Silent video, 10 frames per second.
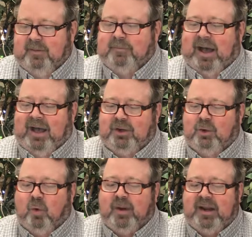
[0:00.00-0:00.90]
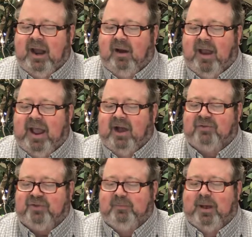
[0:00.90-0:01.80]
By anointing our
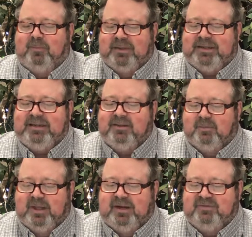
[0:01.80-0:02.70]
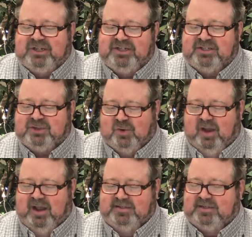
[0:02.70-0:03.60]
house and by pleading the blood of Jesus
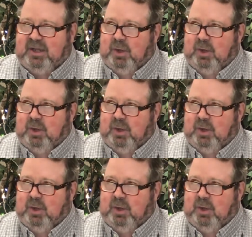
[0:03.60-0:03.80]
Christ,